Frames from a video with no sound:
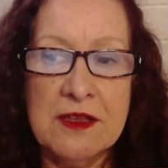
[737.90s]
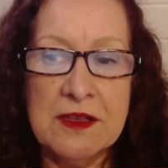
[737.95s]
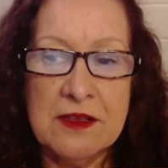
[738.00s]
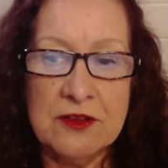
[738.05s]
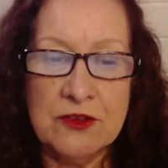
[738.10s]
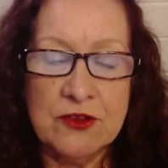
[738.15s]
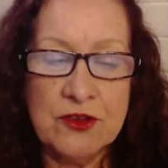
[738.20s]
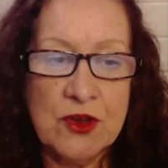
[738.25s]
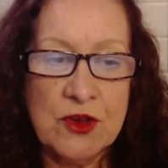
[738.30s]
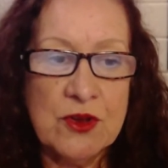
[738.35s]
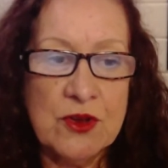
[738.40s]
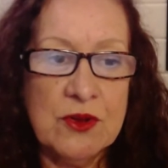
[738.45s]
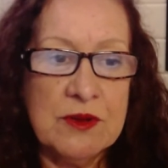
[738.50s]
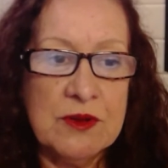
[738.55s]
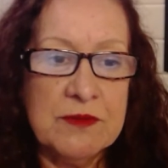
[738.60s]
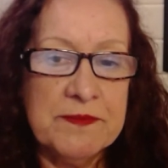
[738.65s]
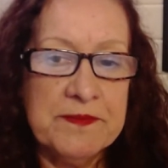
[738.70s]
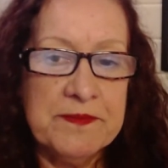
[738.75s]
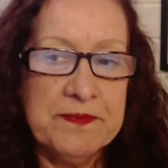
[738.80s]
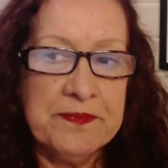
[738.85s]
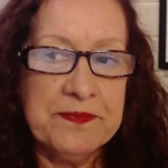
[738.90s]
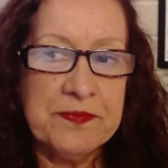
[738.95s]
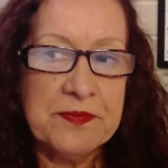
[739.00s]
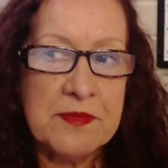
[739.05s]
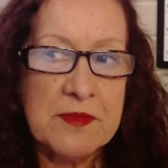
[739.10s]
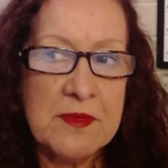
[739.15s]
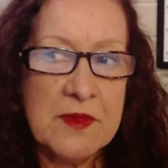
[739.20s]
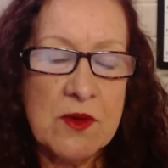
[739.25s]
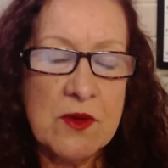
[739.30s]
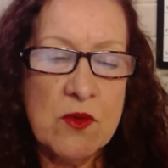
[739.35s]
So
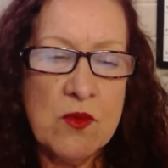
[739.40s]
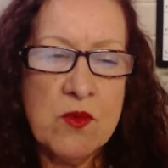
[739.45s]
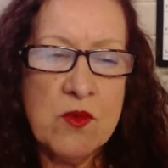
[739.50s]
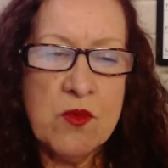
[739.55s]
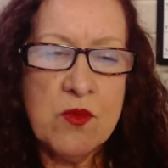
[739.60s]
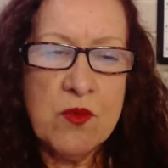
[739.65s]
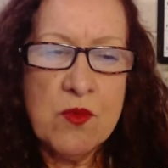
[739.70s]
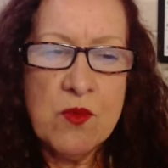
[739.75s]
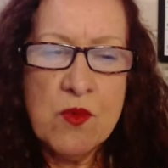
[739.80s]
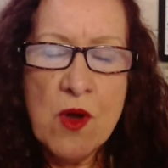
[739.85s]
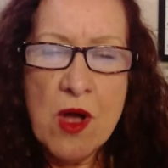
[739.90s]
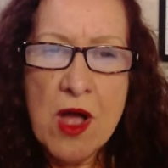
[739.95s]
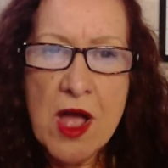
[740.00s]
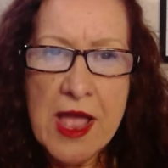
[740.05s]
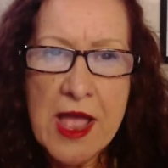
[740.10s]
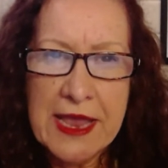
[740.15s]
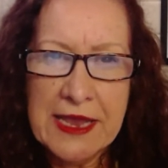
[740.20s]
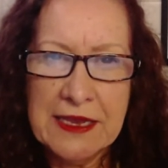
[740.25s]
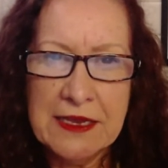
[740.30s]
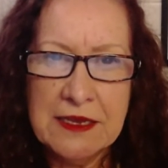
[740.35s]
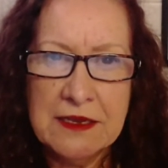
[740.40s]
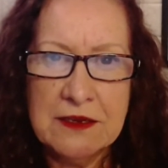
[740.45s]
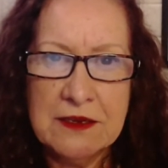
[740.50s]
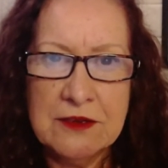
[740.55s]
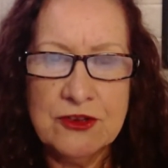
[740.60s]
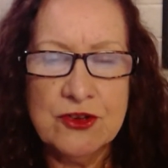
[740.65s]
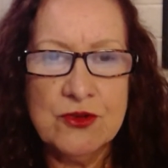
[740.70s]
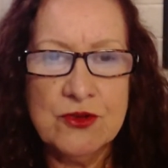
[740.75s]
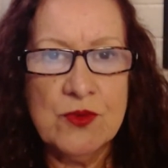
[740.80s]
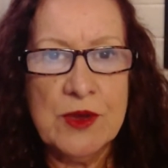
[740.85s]
why
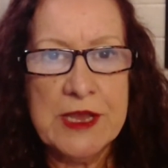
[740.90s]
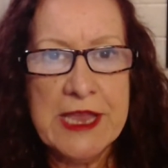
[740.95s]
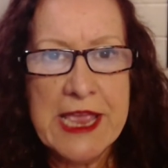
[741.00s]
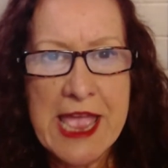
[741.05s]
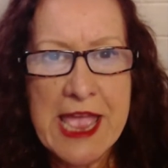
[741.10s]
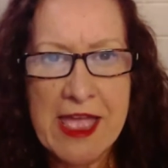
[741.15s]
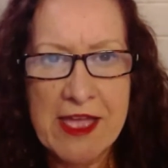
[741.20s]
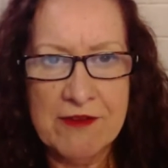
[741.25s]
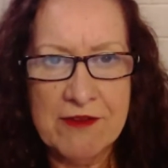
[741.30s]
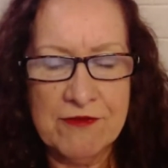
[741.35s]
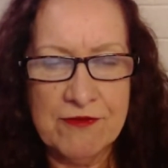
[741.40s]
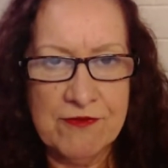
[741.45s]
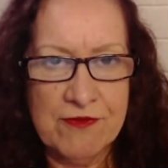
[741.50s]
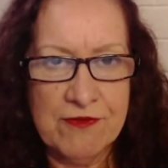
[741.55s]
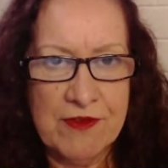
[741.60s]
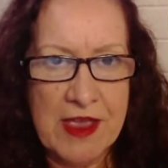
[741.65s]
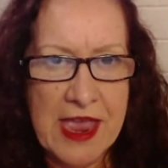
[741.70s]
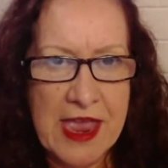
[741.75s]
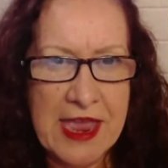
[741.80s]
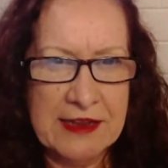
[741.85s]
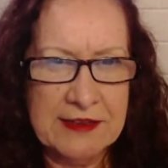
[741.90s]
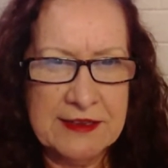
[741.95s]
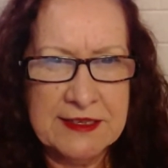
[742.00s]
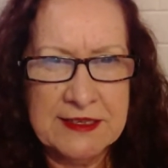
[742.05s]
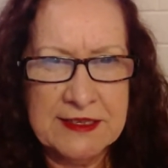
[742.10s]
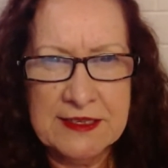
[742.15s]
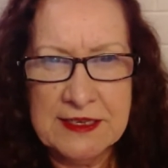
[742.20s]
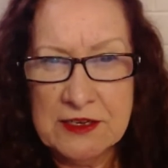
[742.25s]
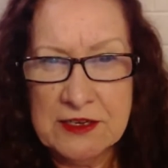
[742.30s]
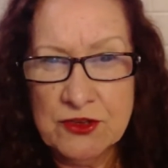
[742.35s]
do we have
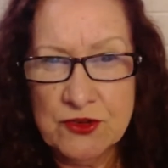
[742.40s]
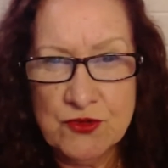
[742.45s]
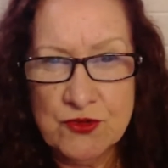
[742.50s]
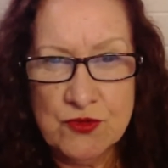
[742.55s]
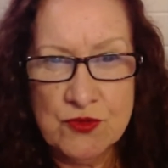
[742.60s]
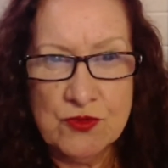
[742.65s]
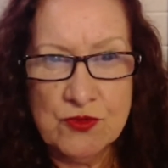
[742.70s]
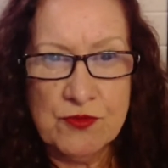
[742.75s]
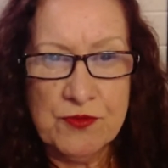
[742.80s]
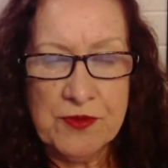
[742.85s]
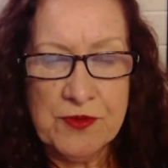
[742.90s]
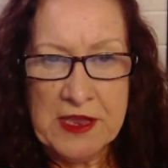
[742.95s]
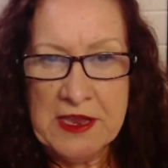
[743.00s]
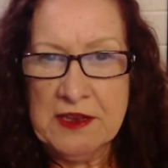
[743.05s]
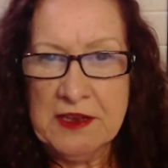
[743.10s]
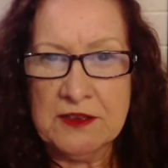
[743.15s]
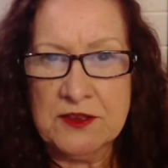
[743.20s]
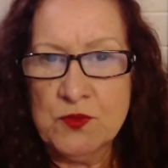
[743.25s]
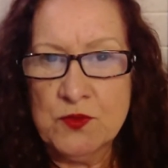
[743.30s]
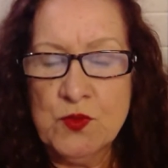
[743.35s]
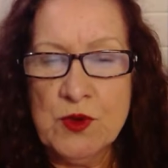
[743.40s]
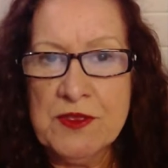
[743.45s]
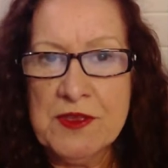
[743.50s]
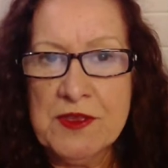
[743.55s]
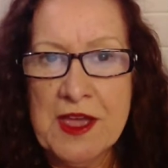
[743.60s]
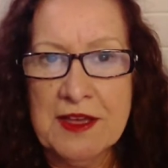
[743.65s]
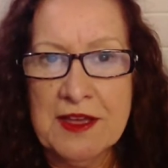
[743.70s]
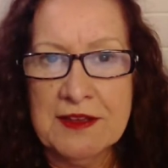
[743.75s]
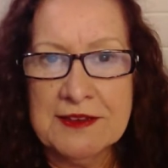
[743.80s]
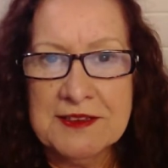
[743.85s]
ancestral things with
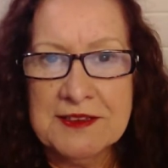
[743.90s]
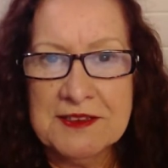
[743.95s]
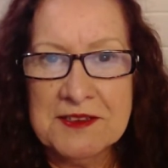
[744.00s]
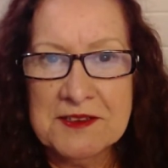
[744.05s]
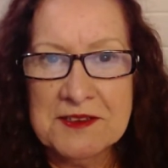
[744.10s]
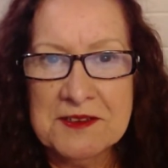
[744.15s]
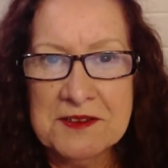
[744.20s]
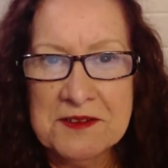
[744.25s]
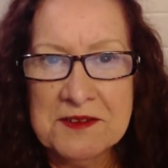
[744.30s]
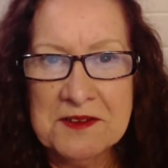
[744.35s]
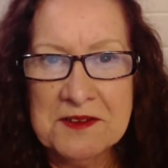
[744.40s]
us?